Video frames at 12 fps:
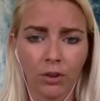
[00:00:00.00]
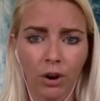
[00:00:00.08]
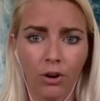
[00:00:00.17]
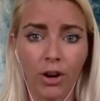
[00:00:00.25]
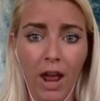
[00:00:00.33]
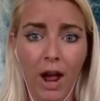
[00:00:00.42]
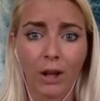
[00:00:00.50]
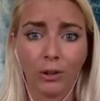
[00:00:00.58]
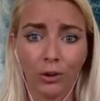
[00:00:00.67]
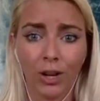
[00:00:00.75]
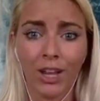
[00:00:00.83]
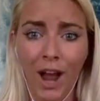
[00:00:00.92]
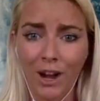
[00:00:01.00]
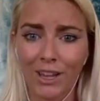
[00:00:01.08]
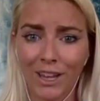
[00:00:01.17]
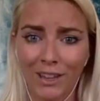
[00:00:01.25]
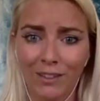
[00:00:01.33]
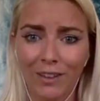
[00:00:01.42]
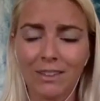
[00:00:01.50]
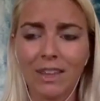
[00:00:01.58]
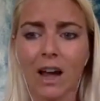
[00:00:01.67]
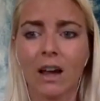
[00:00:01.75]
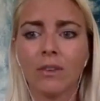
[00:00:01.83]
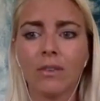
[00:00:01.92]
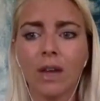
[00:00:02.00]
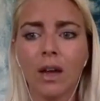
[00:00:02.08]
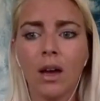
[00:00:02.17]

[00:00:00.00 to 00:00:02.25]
are now learning how to eat these guys.